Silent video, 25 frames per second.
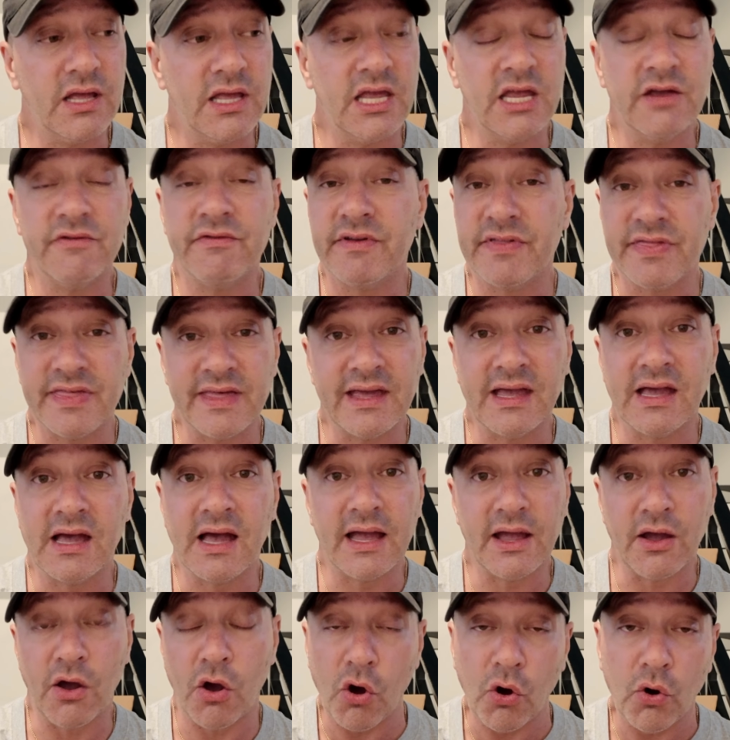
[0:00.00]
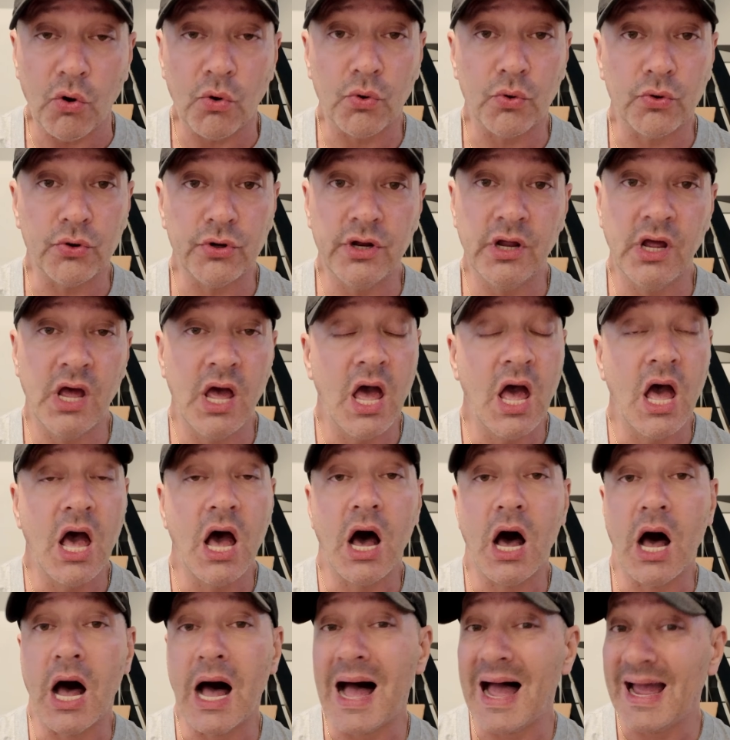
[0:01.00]
everything I owned,
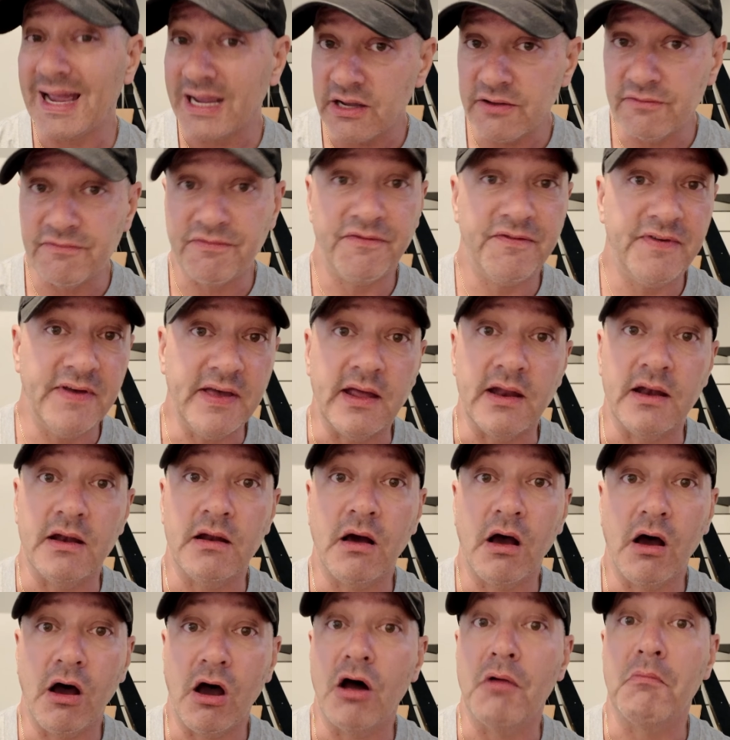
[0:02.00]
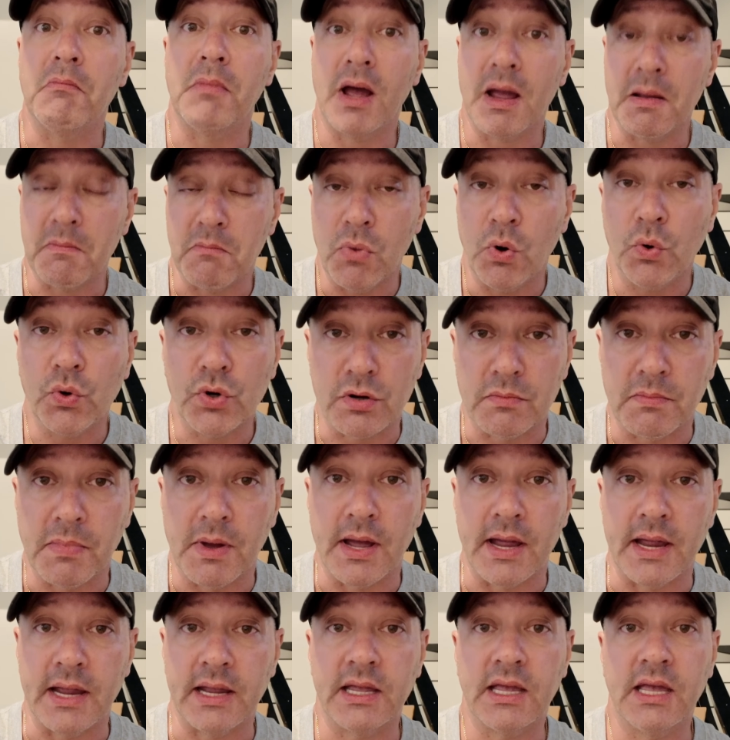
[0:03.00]
I could fit on my
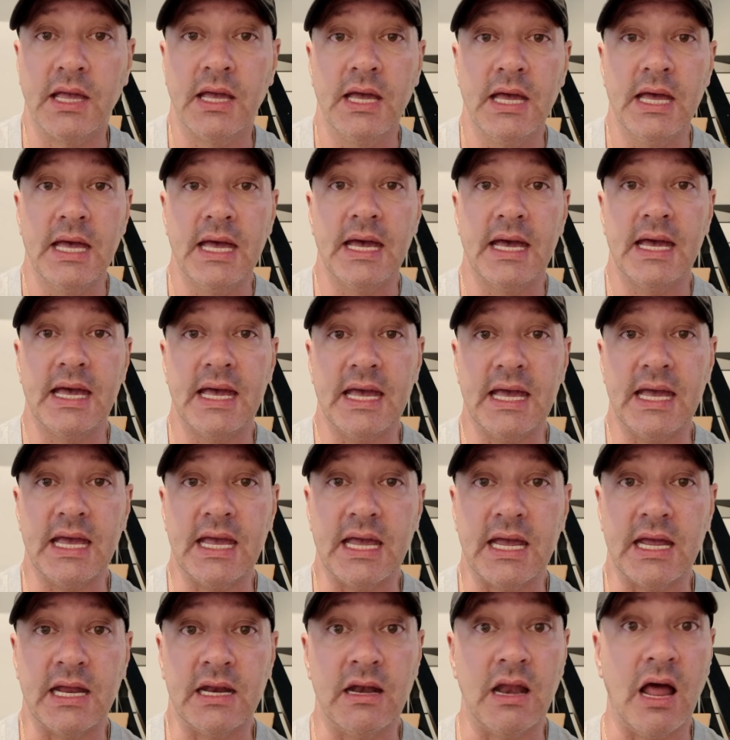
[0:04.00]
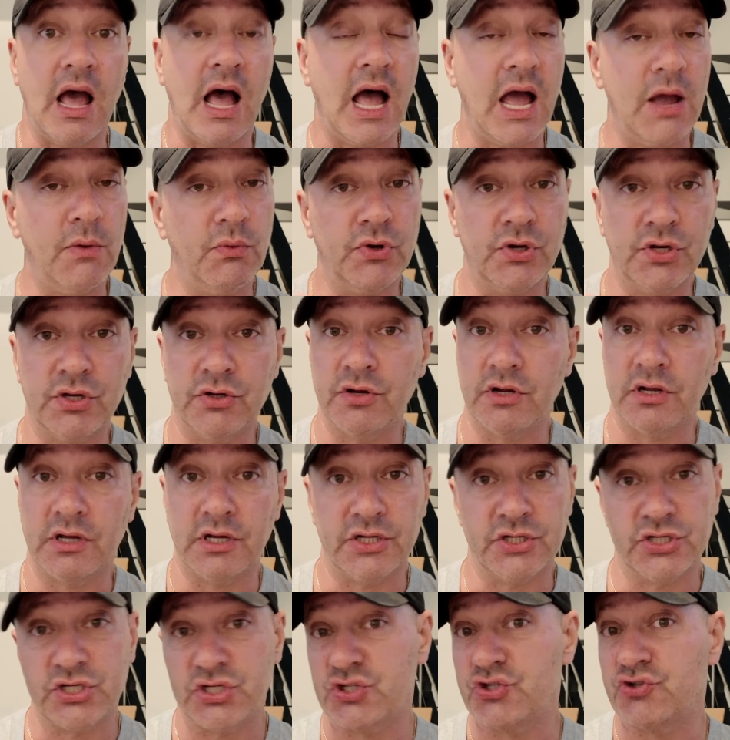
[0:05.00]
motorbike. And I would
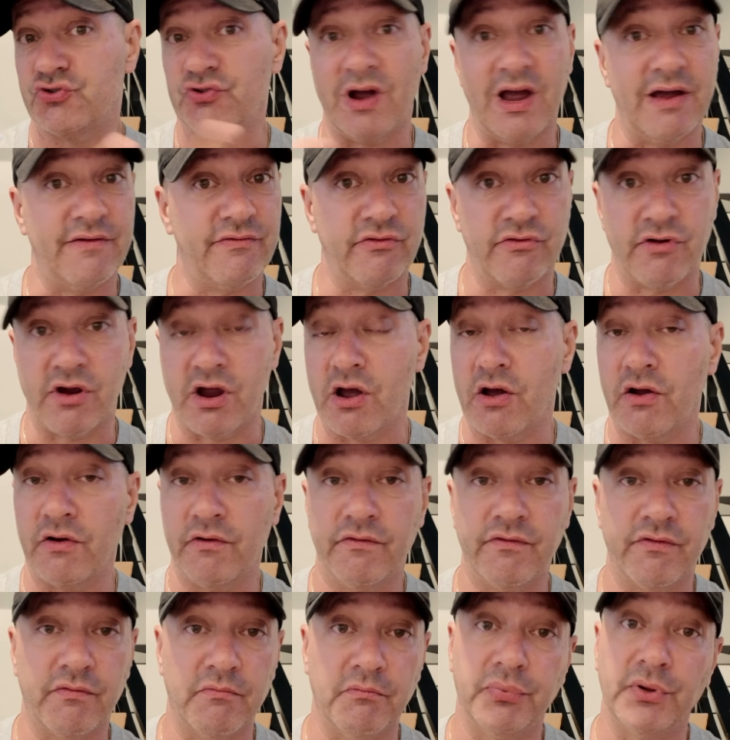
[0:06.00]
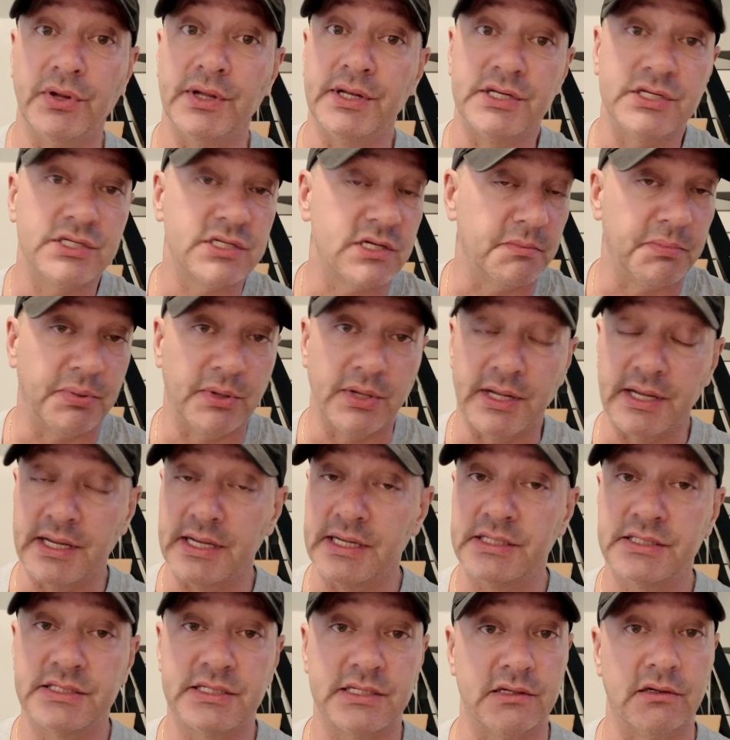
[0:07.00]
just drive around from place to
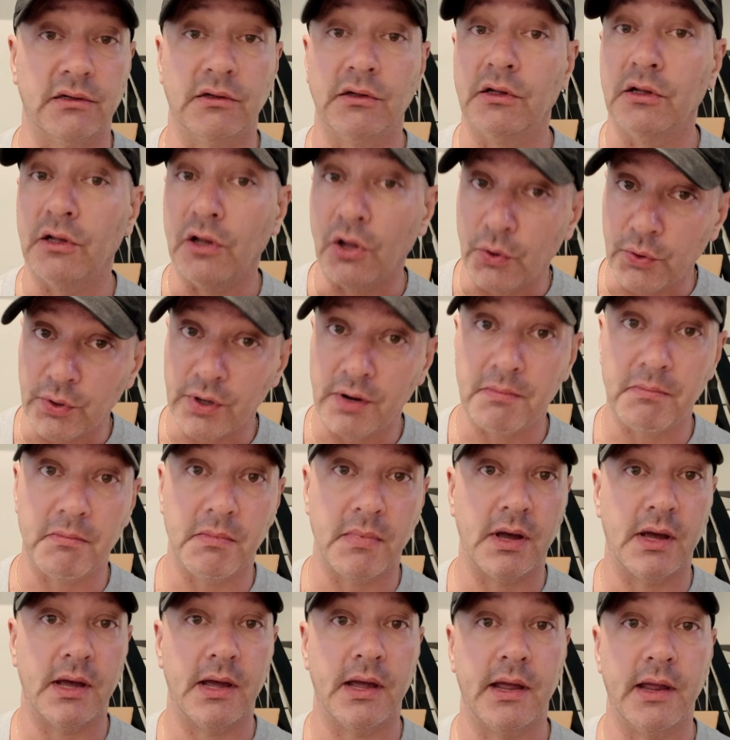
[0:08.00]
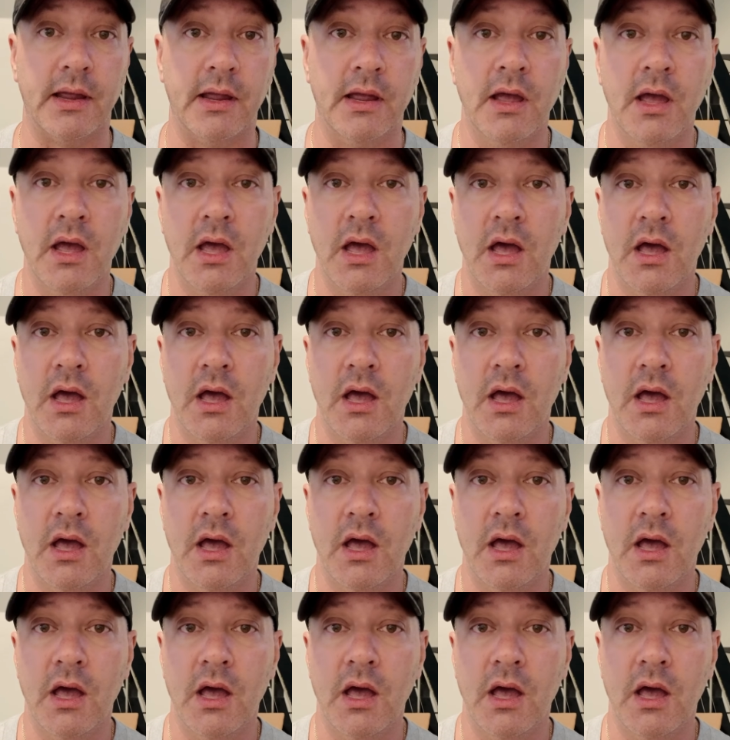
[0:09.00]
place and load up my